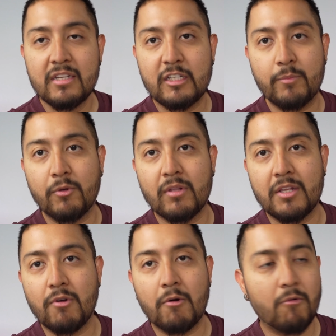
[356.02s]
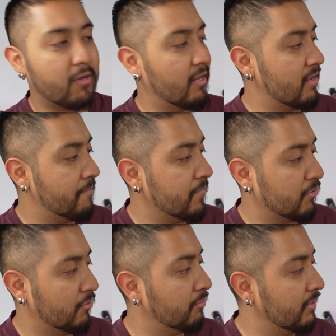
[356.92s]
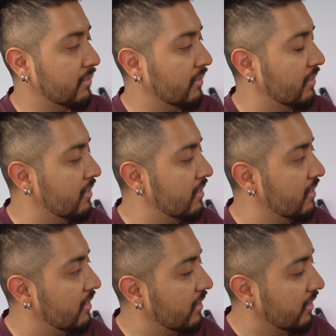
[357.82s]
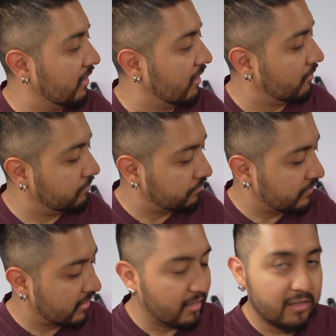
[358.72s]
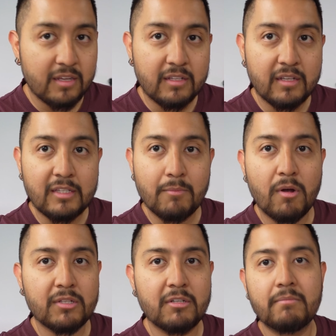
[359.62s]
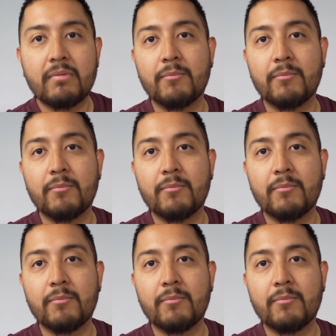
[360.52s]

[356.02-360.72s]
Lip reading: CPU that you are rocking is going to be in the here in the bottom.